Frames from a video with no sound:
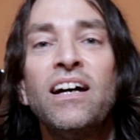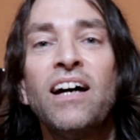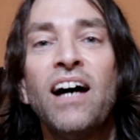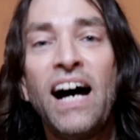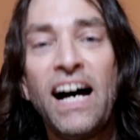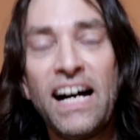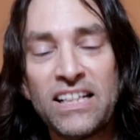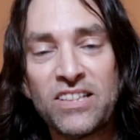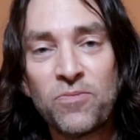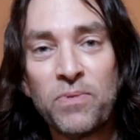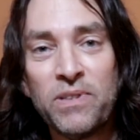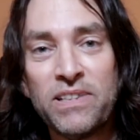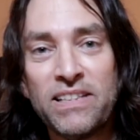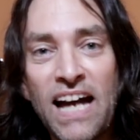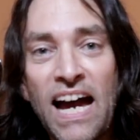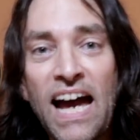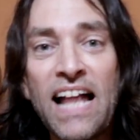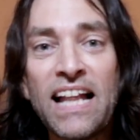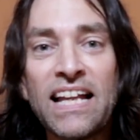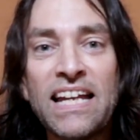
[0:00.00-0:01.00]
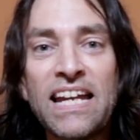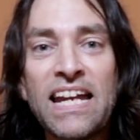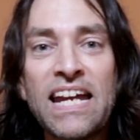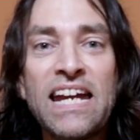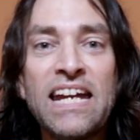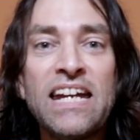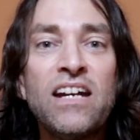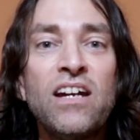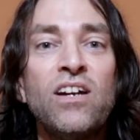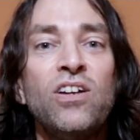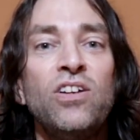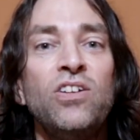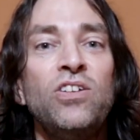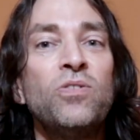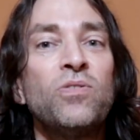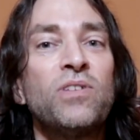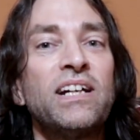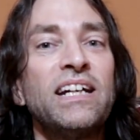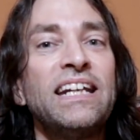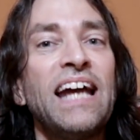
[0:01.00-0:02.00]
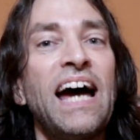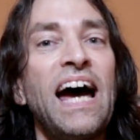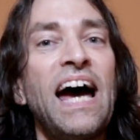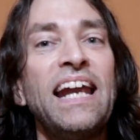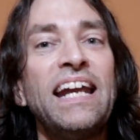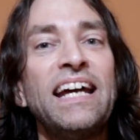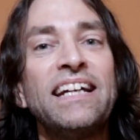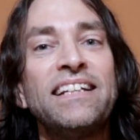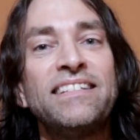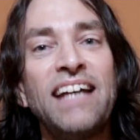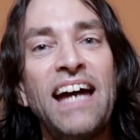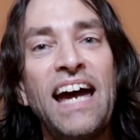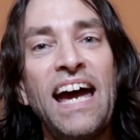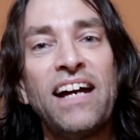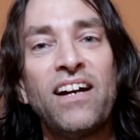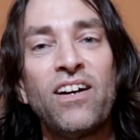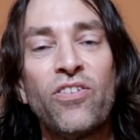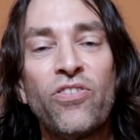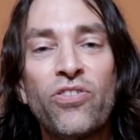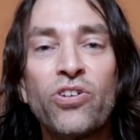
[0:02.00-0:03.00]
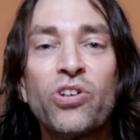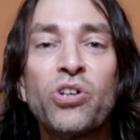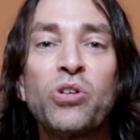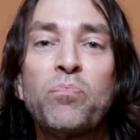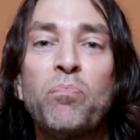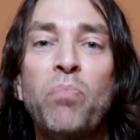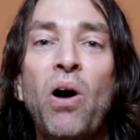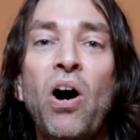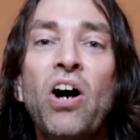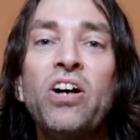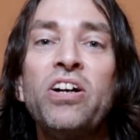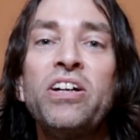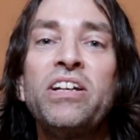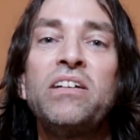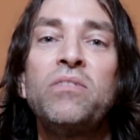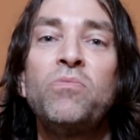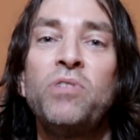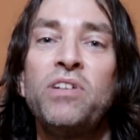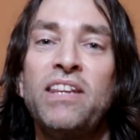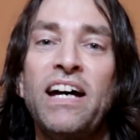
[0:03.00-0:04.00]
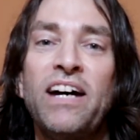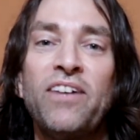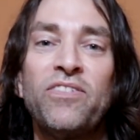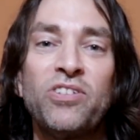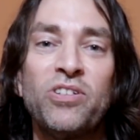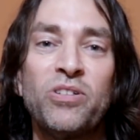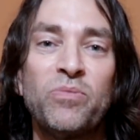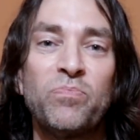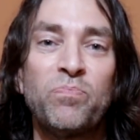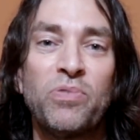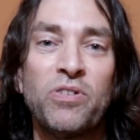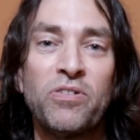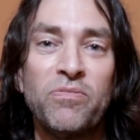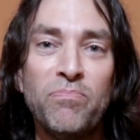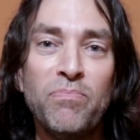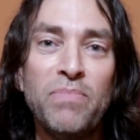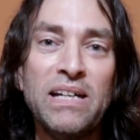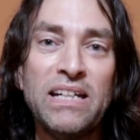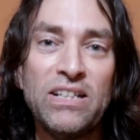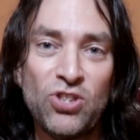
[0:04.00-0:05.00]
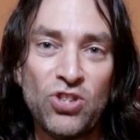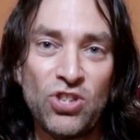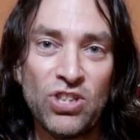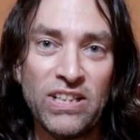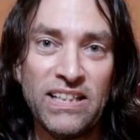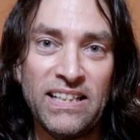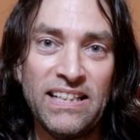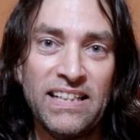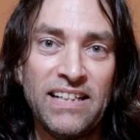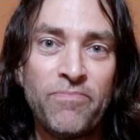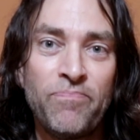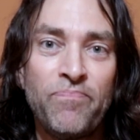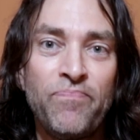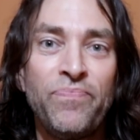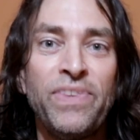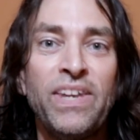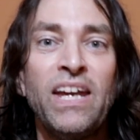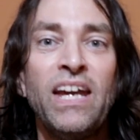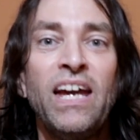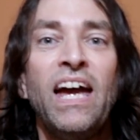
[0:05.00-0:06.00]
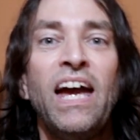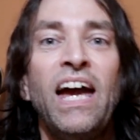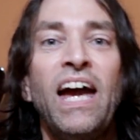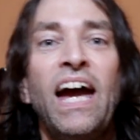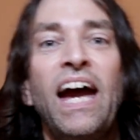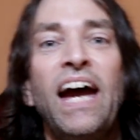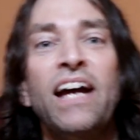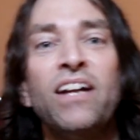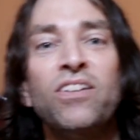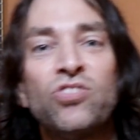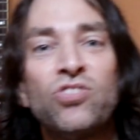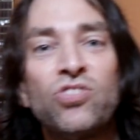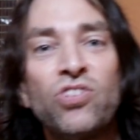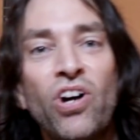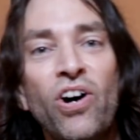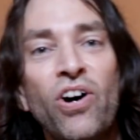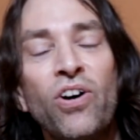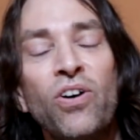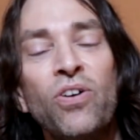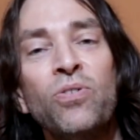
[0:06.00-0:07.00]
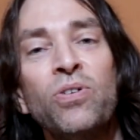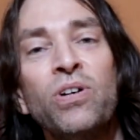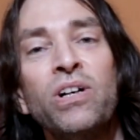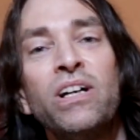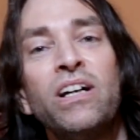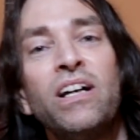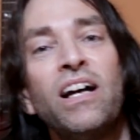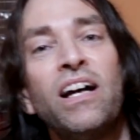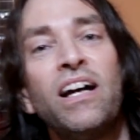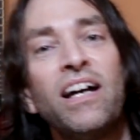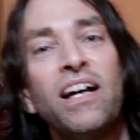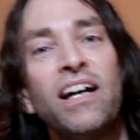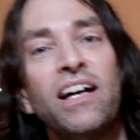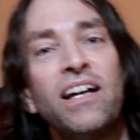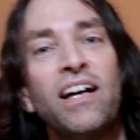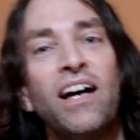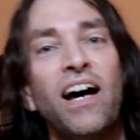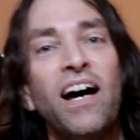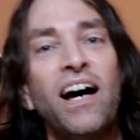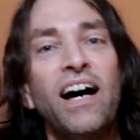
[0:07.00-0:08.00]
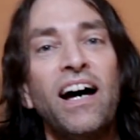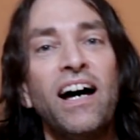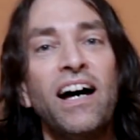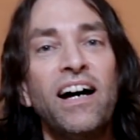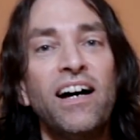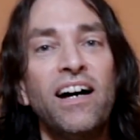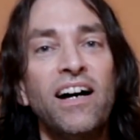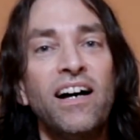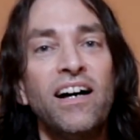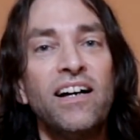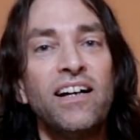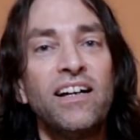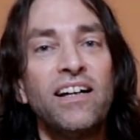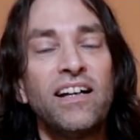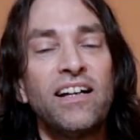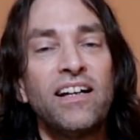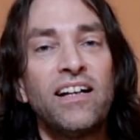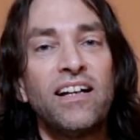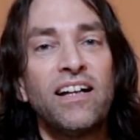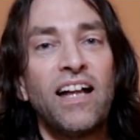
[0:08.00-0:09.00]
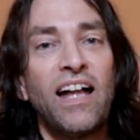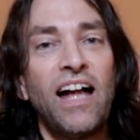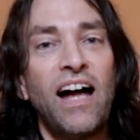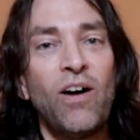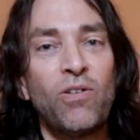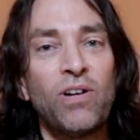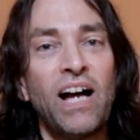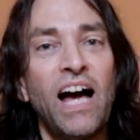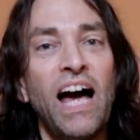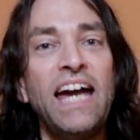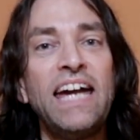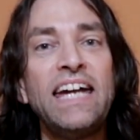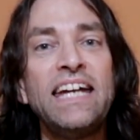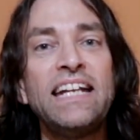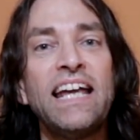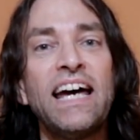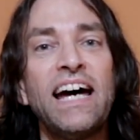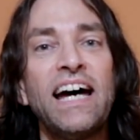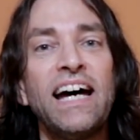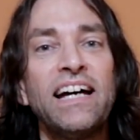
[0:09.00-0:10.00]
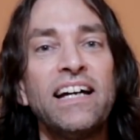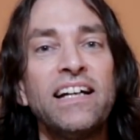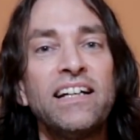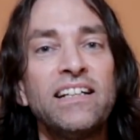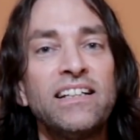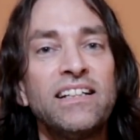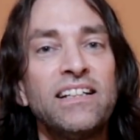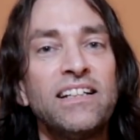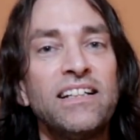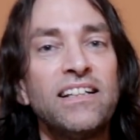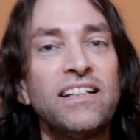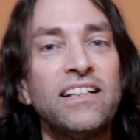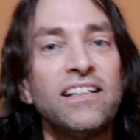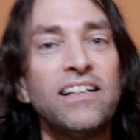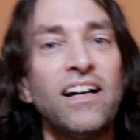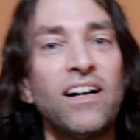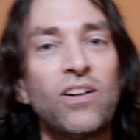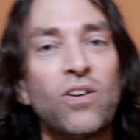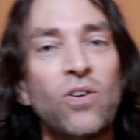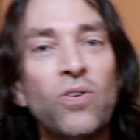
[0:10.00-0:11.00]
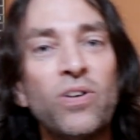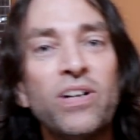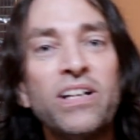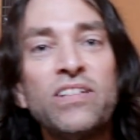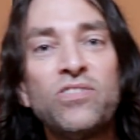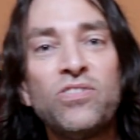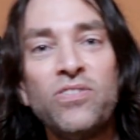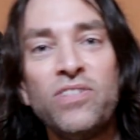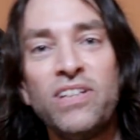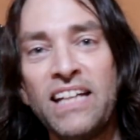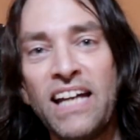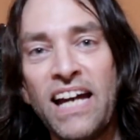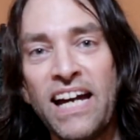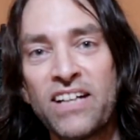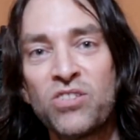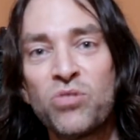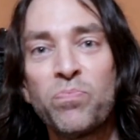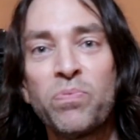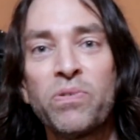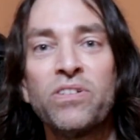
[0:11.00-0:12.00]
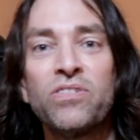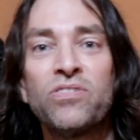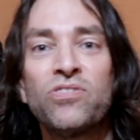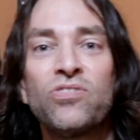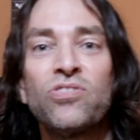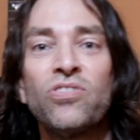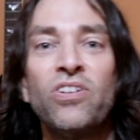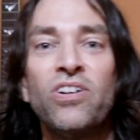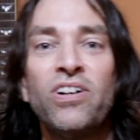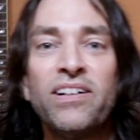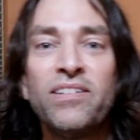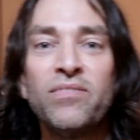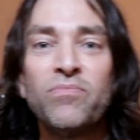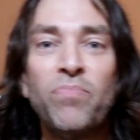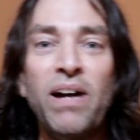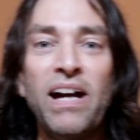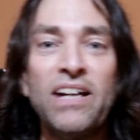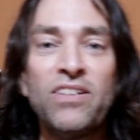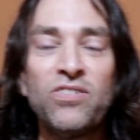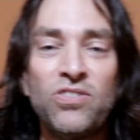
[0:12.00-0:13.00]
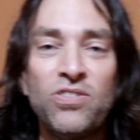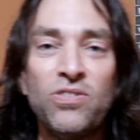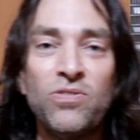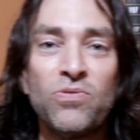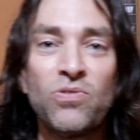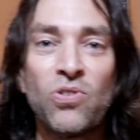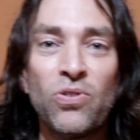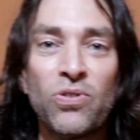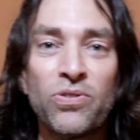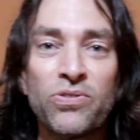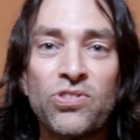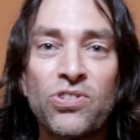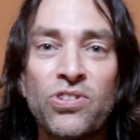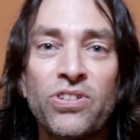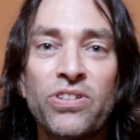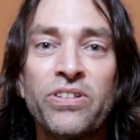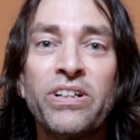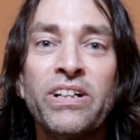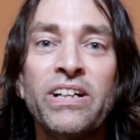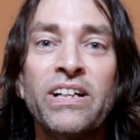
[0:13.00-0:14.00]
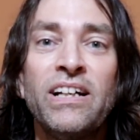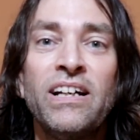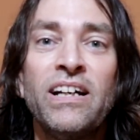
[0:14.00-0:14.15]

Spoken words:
hospitality, you cannot attack a third party without their permission. And so, Al-Qaeda, according to the experts on Pashtun culture,